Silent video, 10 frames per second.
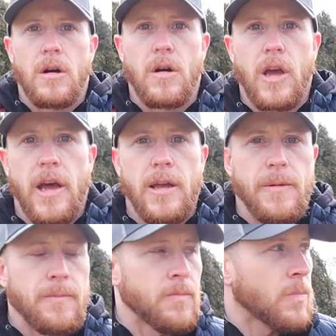Okay.
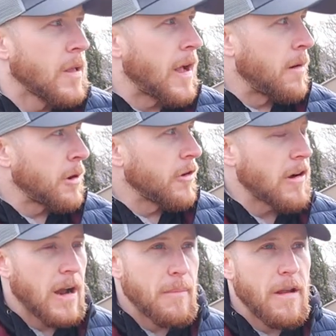Now I'm going to
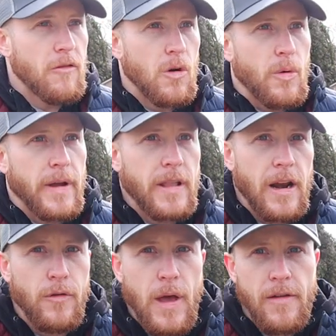recommend real quick
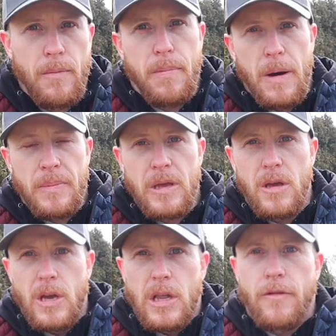that if you have a puppy,
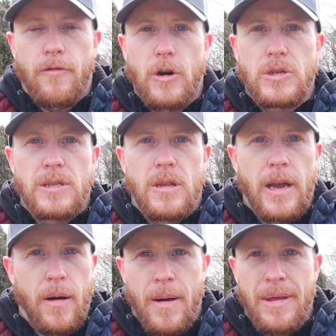the first,
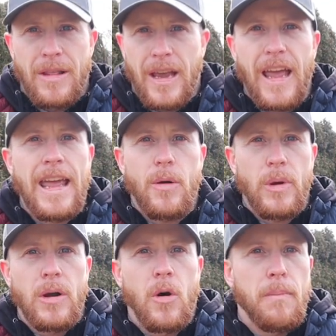like I mean like an
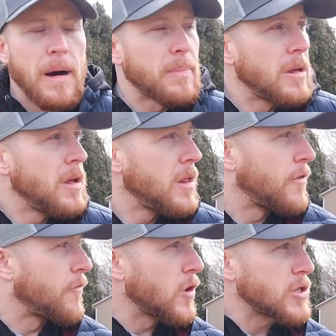eight-week-old puppy,
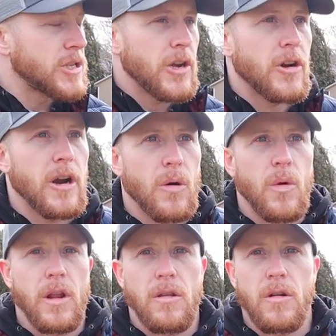the first thing you're going to
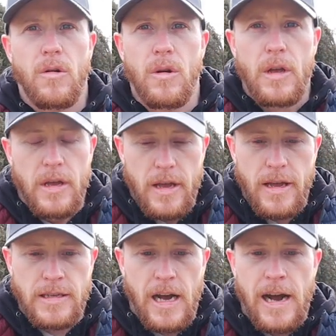want to do
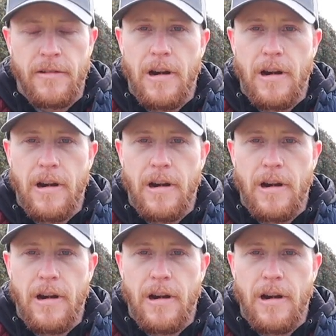is I